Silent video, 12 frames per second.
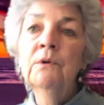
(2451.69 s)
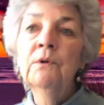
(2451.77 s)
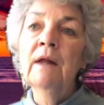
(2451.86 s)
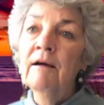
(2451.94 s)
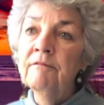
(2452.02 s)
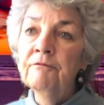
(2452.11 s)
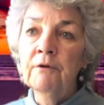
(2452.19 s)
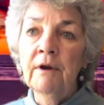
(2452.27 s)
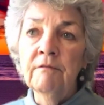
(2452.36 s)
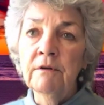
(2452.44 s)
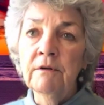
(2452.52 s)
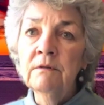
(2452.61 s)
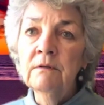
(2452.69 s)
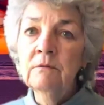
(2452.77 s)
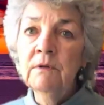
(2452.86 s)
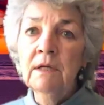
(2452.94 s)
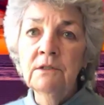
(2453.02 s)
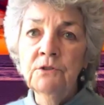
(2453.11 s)
don't have forever. We've
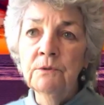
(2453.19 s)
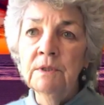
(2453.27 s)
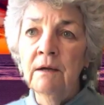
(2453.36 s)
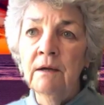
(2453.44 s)
got to do it now.